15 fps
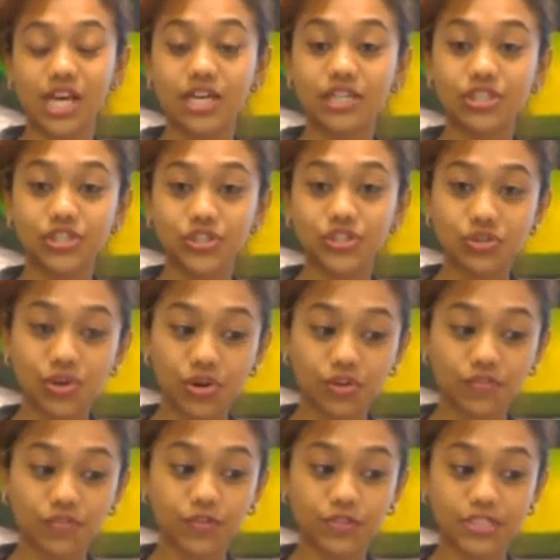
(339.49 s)
a
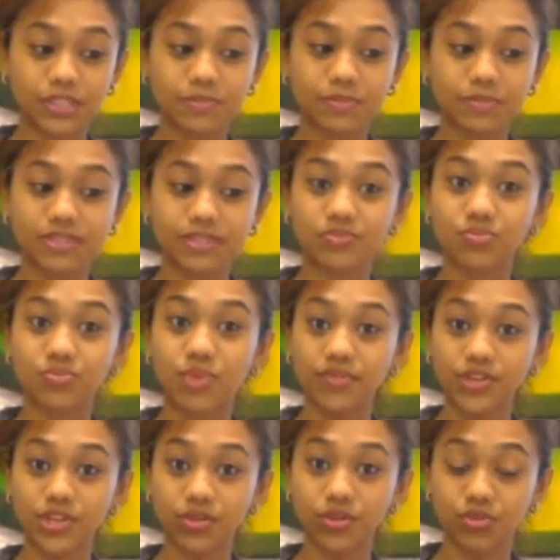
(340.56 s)
strong 14%
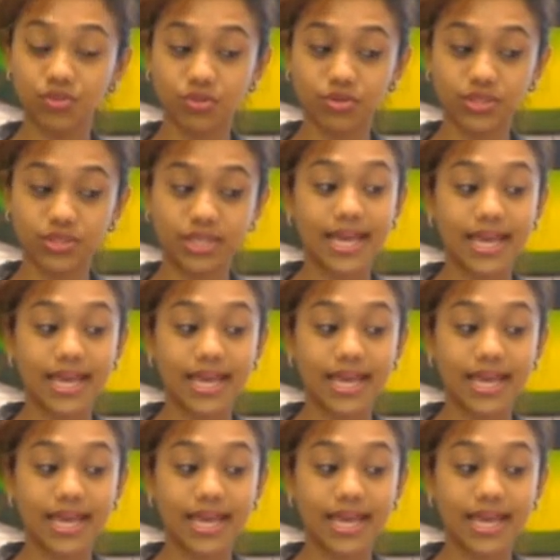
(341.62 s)
revenue growth